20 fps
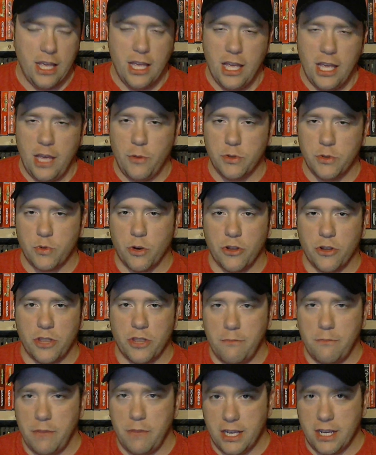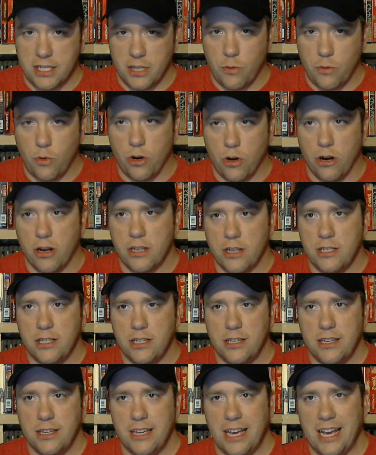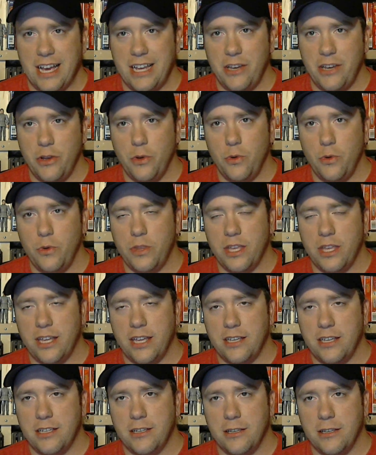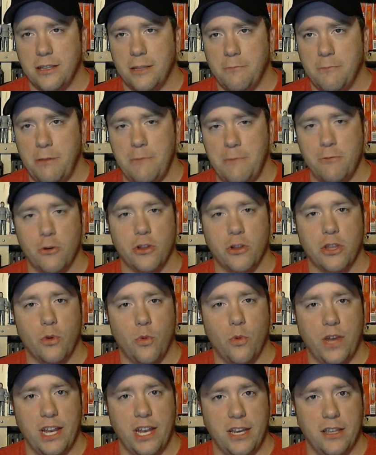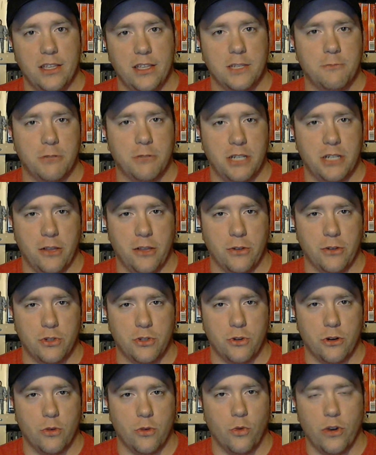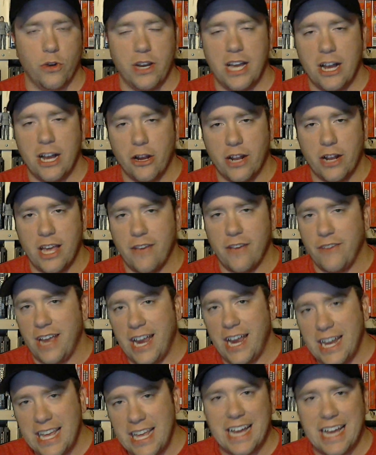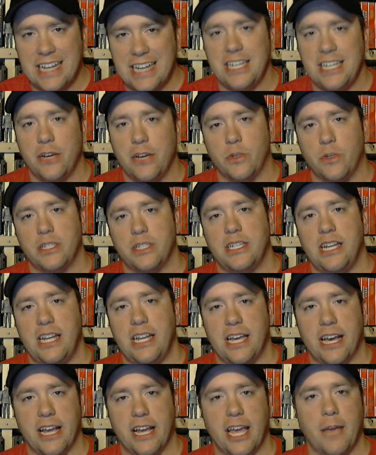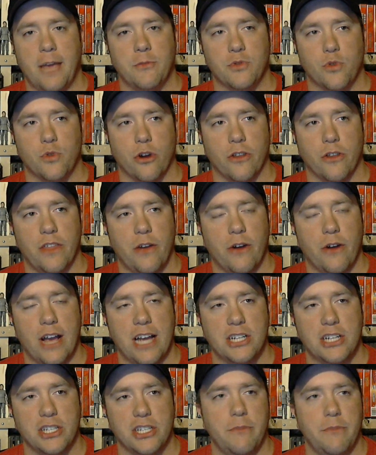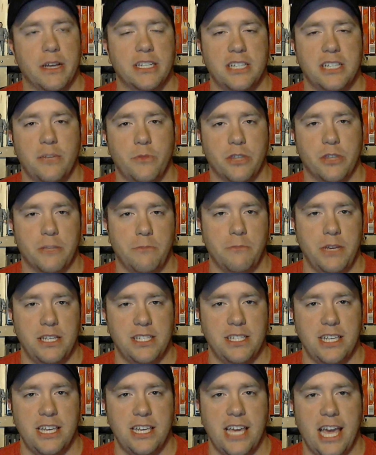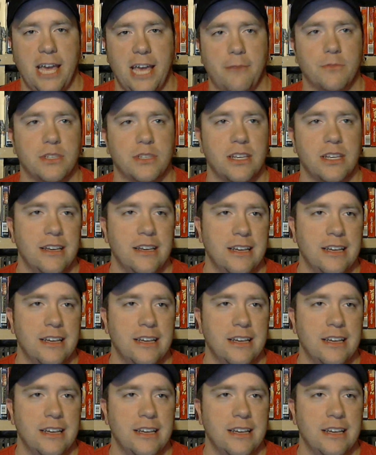it was worth it because it worked. I knew that the people that went into this particular store were not going to have any idea what CDI games were. They were actually mixed in with the PC games,